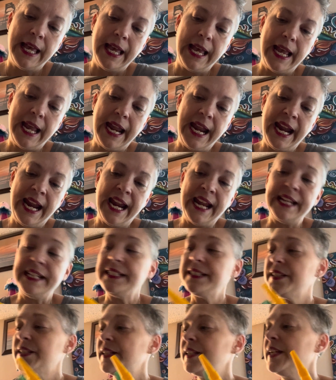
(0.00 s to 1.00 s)

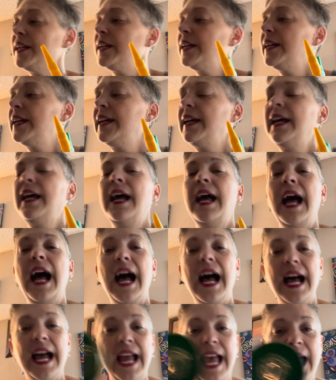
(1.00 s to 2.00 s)
and
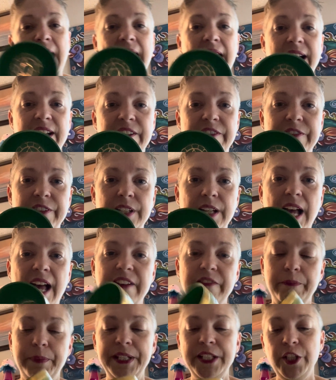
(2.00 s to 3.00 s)

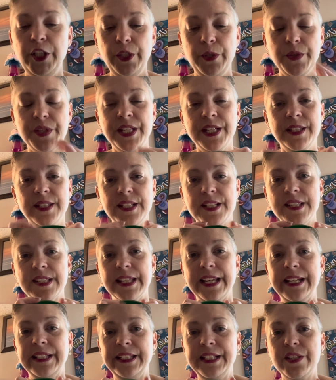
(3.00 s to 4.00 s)
I've been using this
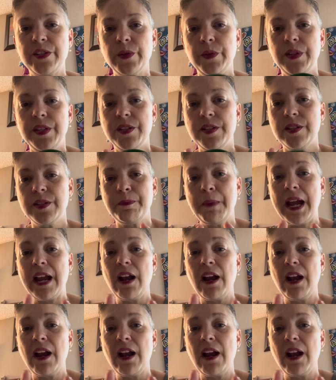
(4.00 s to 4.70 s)
lately. So this is my